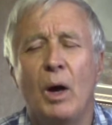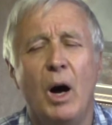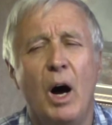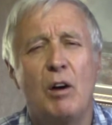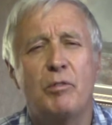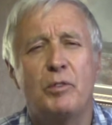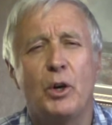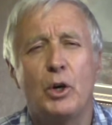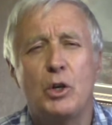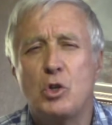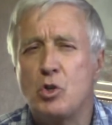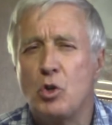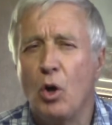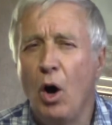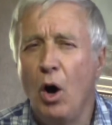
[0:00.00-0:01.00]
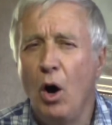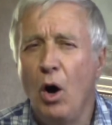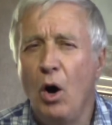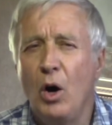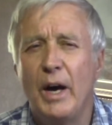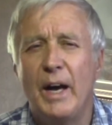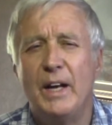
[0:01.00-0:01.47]
after his
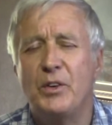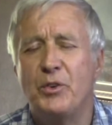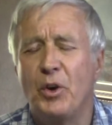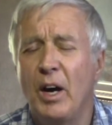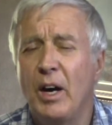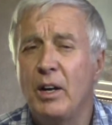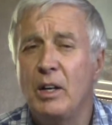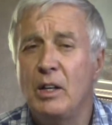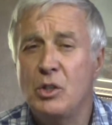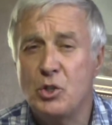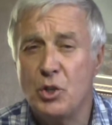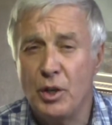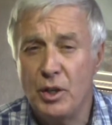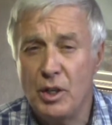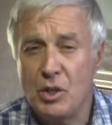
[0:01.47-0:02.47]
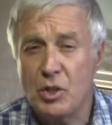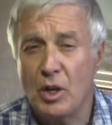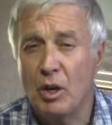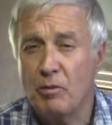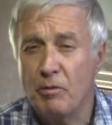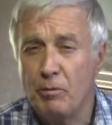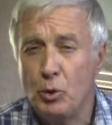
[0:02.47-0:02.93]
long and tiring journeys
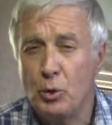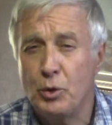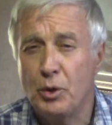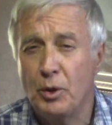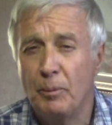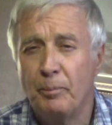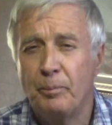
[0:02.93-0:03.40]
on foot,